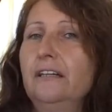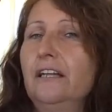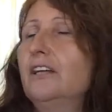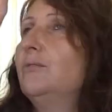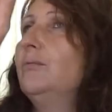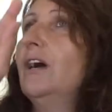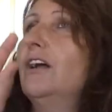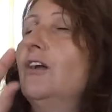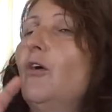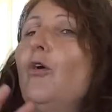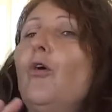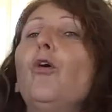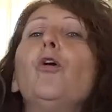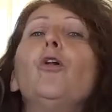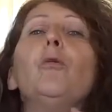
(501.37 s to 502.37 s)
that we are
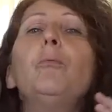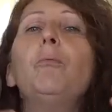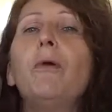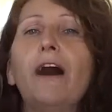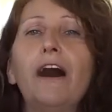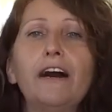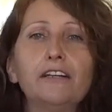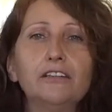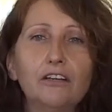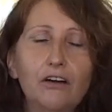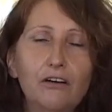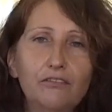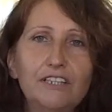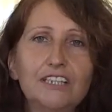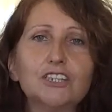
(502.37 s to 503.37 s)
all part
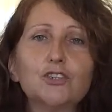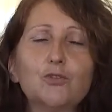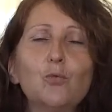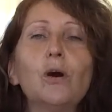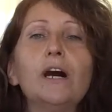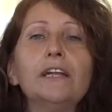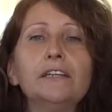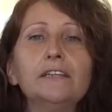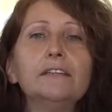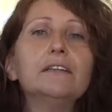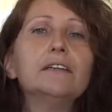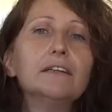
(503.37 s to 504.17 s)
of this one.